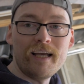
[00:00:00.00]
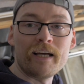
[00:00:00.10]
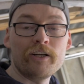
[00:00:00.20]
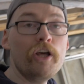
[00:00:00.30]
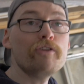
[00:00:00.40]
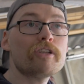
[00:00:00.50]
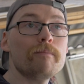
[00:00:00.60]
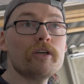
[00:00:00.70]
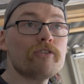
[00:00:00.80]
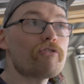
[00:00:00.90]
And I know
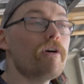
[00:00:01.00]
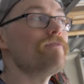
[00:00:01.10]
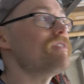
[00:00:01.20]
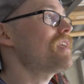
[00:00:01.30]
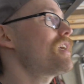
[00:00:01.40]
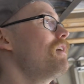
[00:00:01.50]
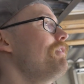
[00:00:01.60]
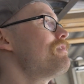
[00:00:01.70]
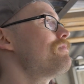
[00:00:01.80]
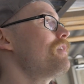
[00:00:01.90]
some young drivers they
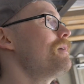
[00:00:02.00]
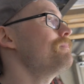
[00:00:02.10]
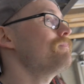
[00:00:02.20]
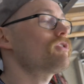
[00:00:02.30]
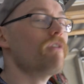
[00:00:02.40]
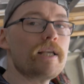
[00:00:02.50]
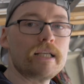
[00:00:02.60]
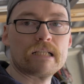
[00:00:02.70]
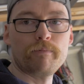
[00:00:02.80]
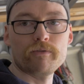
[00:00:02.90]
kind of um, try and
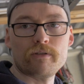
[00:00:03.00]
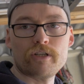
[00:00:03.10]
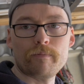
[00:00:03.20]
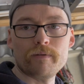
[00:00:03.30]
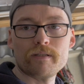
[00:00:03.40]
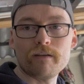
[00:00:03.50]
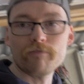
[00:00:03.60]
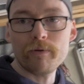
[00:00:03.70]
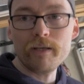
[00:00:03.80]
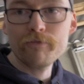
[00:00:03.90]
get sponsorship and stuff,
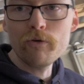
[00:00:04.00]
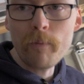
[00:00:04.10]
but if you're